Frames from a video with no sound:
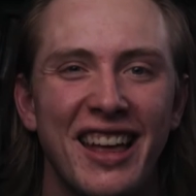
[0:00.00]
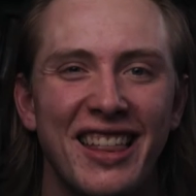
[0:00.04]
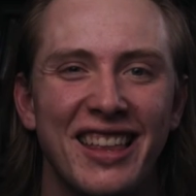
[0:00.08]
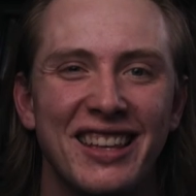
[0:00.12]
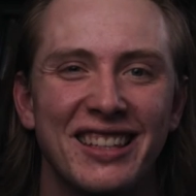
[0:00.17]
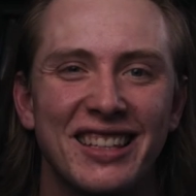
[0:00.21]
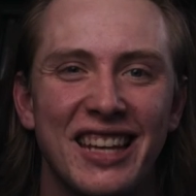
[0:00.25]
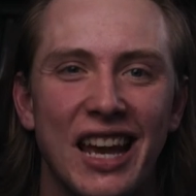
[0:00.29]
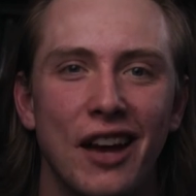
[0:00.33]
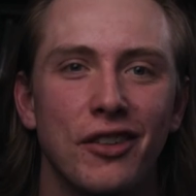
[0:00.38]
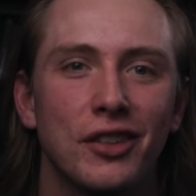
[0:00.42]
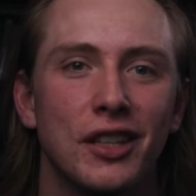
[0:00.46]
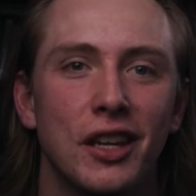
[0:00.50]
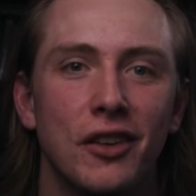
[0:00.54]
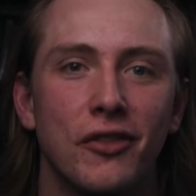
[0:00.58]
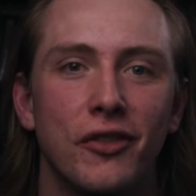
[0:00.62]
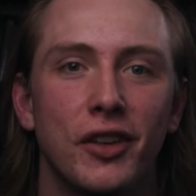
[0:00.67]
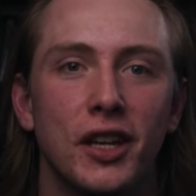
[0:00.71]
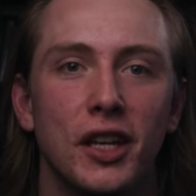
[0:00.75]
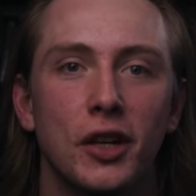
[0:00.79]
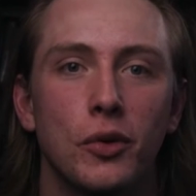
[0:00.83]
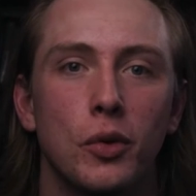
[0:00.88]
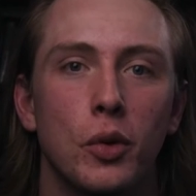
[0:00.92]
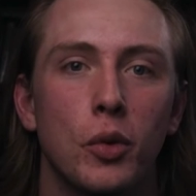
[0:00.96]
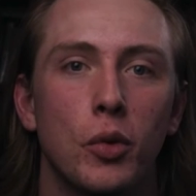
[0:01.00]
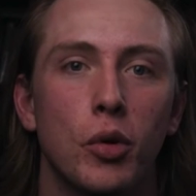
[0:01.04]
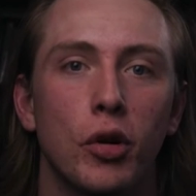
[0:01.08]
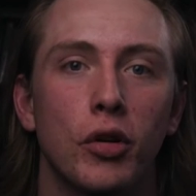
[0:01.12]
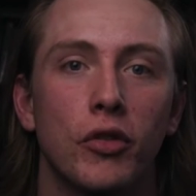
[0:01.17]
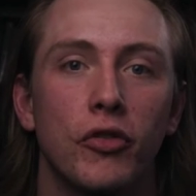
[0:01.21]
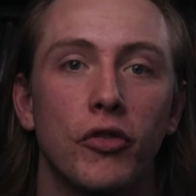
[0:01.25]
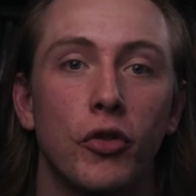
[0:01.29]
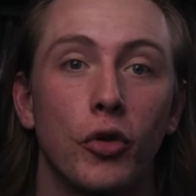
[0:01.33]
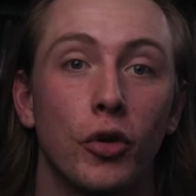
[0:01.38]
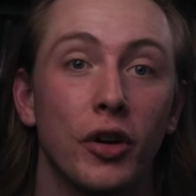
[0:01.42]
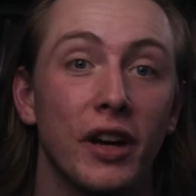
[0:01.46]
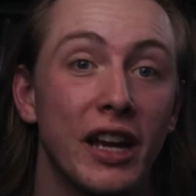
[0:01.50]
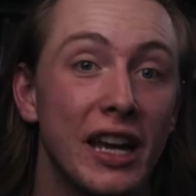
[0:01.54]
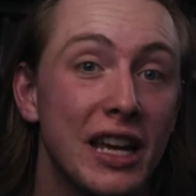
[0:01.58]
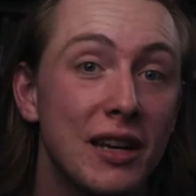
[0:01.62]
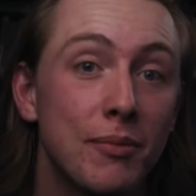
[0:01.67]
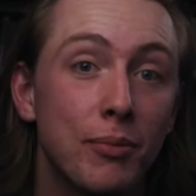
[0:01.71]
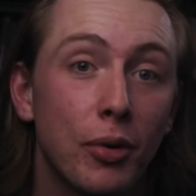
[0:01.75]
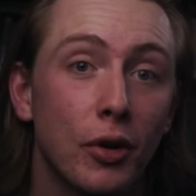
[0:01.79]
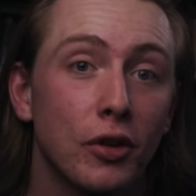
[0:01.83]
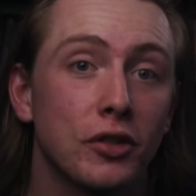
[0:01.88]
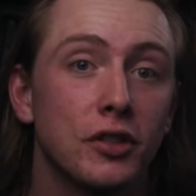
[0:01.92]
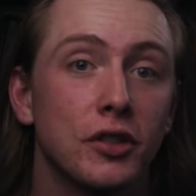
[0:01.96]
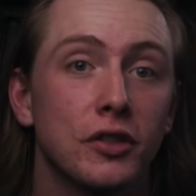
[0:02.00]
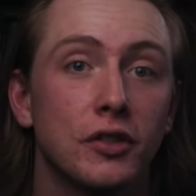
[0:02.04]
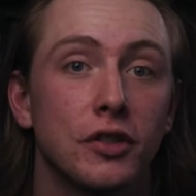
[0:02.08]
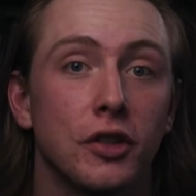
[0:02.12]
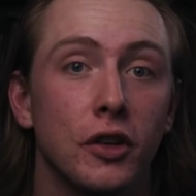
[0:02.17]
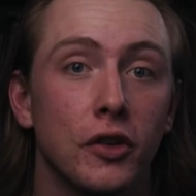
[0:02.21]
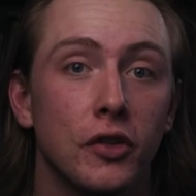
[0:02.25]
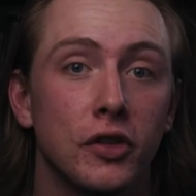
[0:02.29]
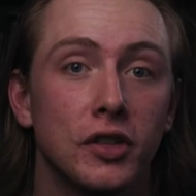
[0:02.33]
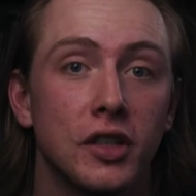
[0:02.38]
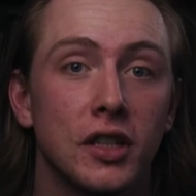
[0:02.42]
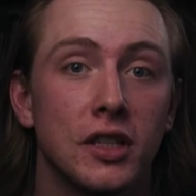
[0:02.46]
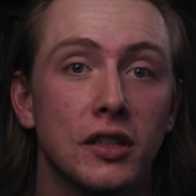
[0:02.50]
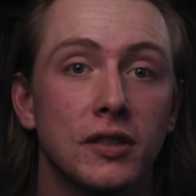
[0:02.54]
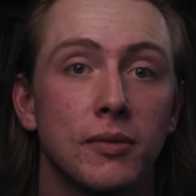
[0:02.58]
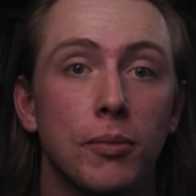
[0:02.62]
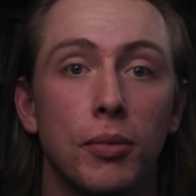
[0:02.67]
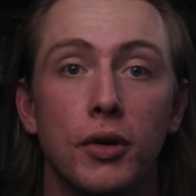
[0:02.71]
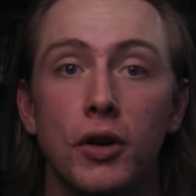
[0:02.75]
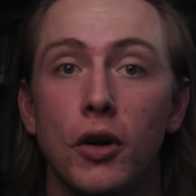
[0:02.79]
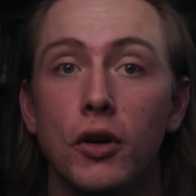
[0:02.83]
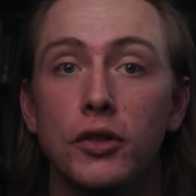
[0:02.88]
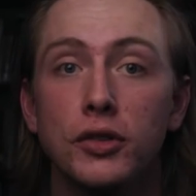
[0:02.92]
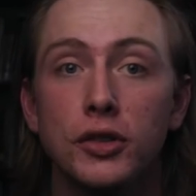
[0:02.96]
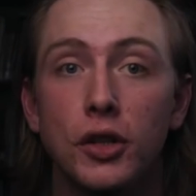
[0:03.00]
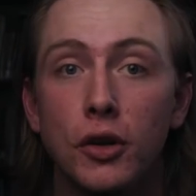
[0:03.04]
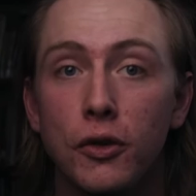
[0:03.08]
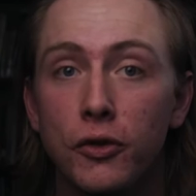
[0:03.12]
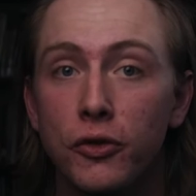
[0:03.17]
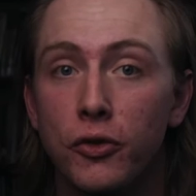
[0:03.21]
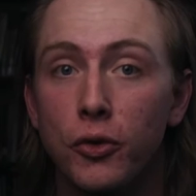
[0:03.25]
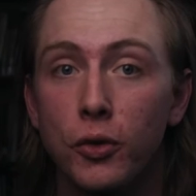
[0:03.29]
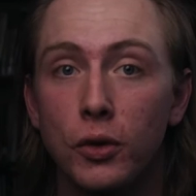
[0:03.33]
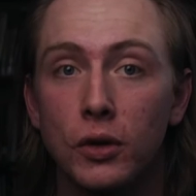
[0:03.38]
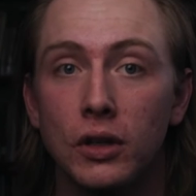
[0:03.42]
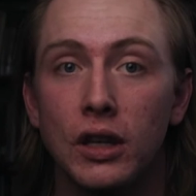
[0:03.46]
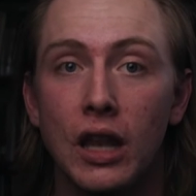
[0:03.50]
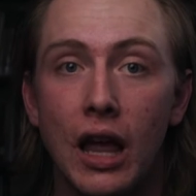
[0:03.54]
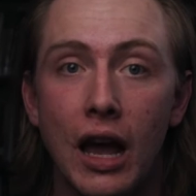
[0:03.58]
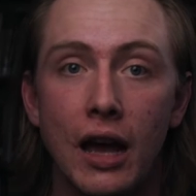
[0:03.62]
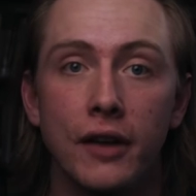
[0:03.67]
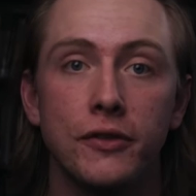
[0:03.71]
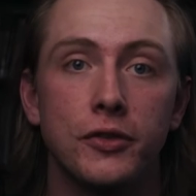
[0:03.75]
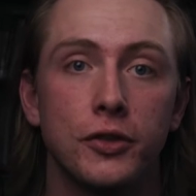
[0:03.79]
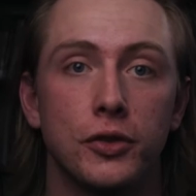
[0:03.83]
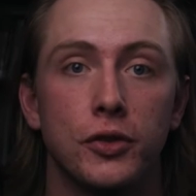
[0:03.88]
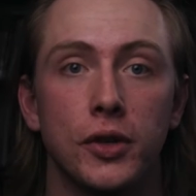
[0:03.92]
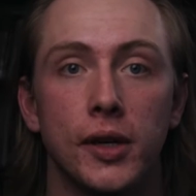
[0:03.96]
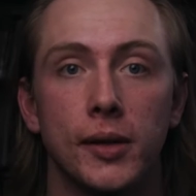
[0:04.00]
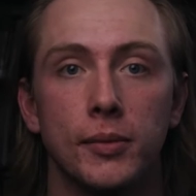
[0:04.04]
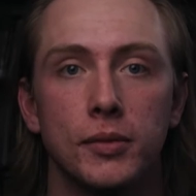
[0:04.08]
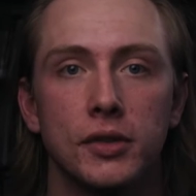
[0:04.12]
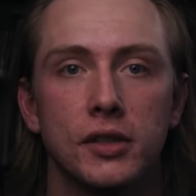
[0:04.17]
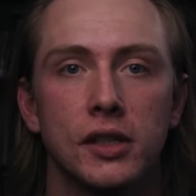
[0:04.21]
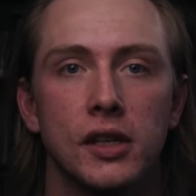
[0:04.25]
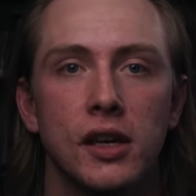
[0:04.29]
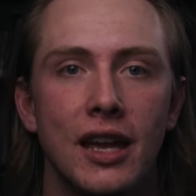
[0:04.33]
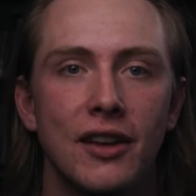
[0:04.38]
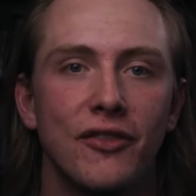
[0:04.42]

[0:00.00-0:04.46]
This countdown video will work for in-person services, but also for live streams.